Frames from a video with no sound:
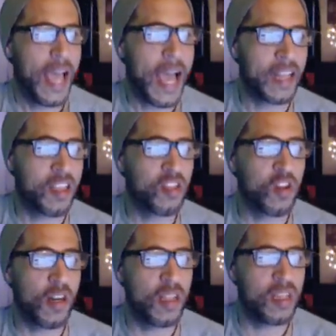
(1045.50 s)
At the
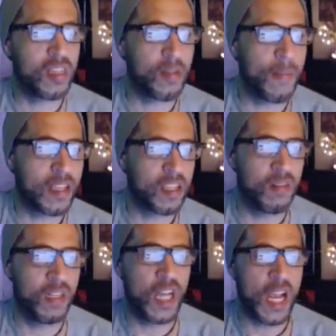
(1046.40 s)
start of this
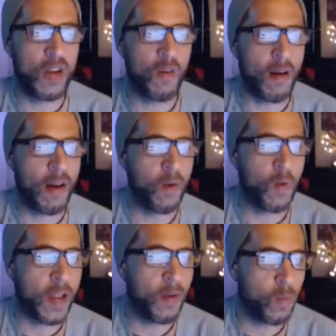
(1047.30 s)
semester in January,
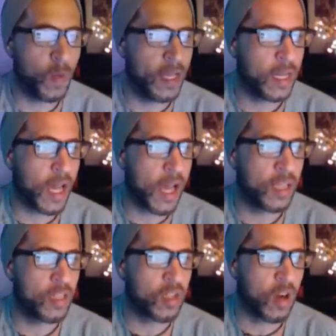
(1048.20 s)
right when
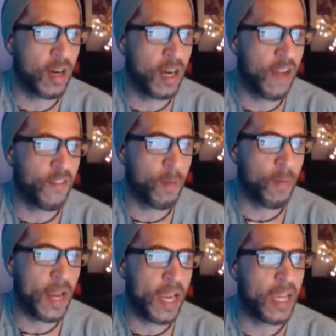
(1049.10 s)
college started after
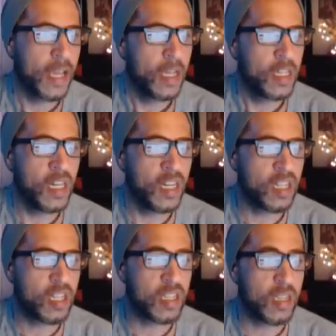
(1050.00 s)
break, she
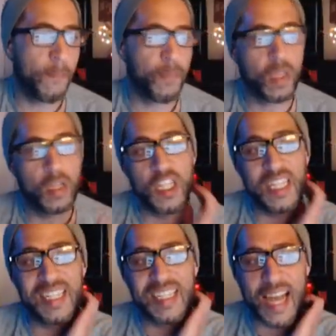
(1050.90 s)
just she
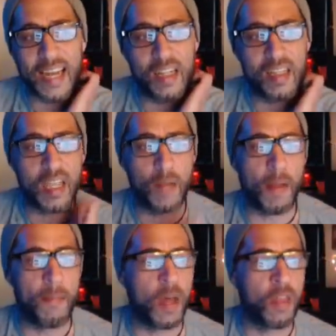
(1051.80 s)
decided to send
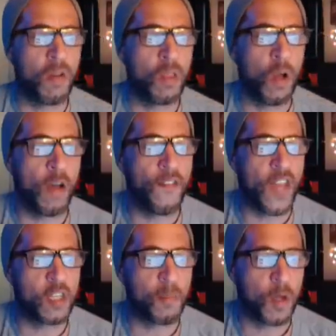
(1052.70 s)
my mother-in-law a
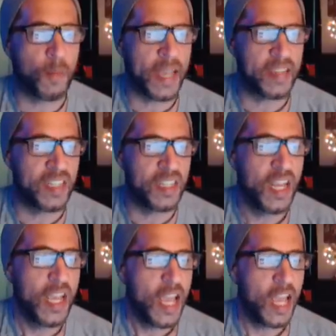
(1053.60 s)
Facebook
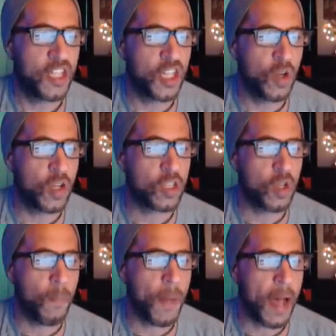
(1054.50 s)
message, and she
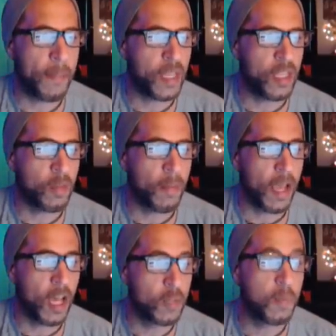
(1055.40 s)
also popped into my
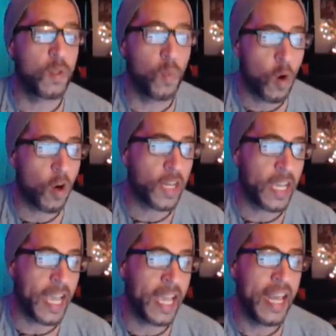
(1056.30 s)
husband's work
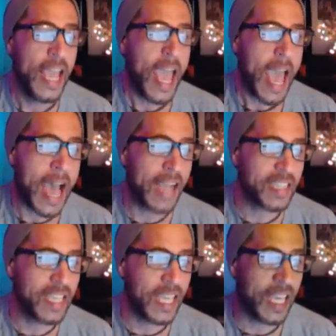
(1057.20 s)
again,
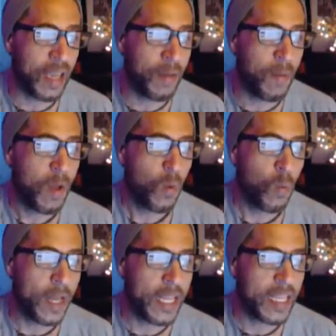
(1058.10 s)
asking him
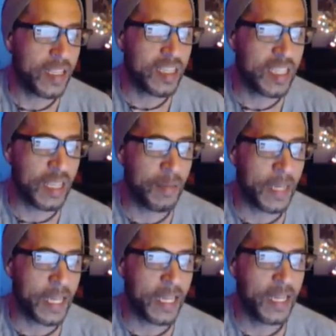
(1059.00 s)
when he can see
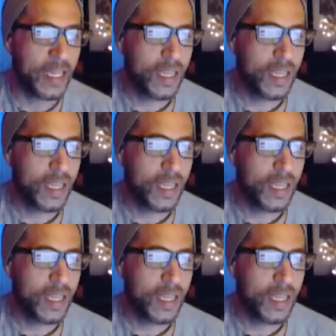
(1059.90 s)
me,